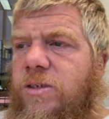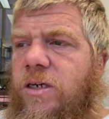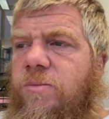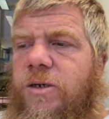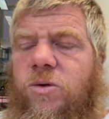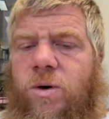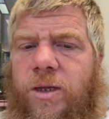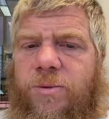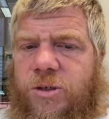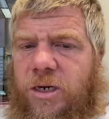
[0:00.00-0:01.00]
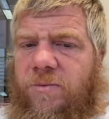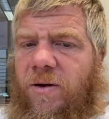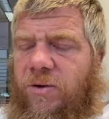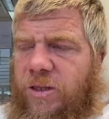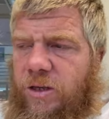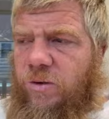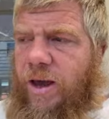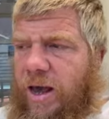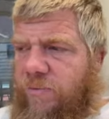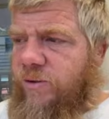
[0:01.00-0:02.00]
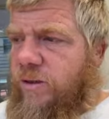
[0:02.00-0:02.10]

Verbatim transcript: it's going to be twenty percent of everything you have.